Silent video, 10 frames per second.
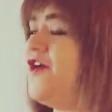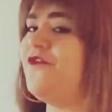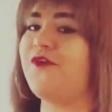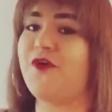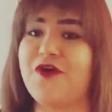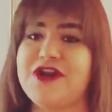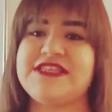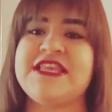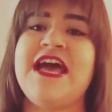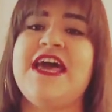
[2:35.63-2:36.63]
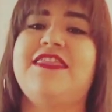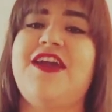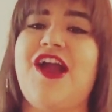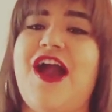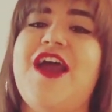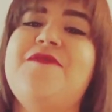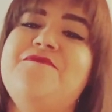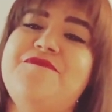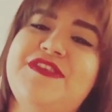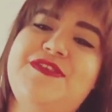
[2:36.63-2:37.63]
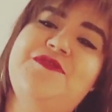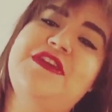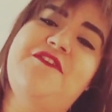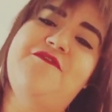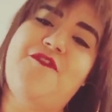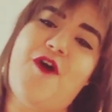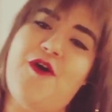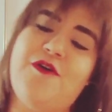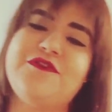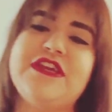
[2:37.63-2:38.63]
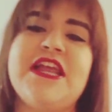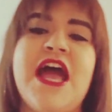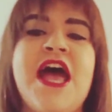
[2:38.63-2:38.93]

Of course, there are mystery involved and